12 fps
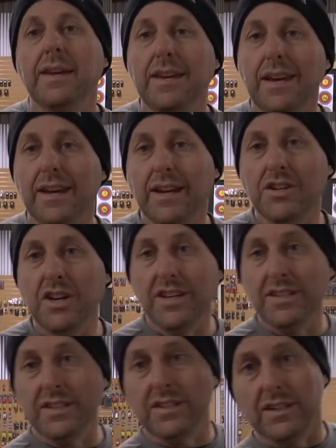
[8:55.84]
You can
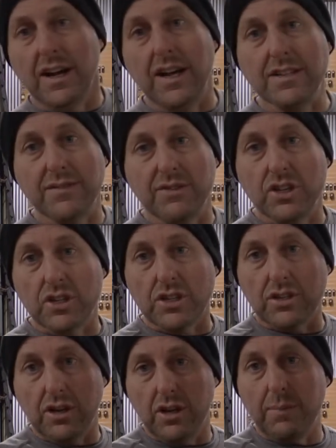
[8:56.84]
adjust the size of your
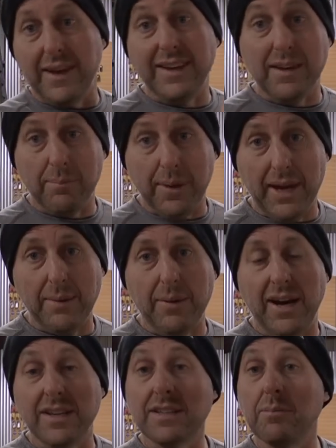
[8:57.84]
scope in your peep
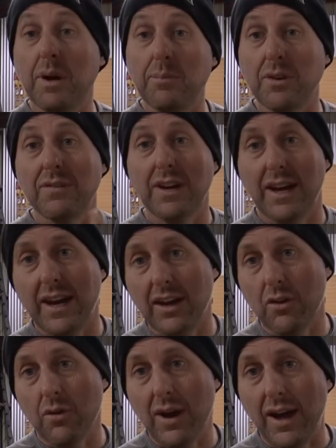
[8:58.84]
housing by moving it
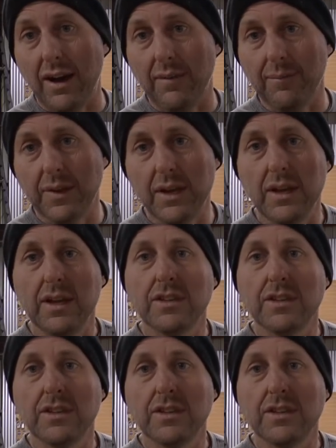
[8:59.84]
in or out.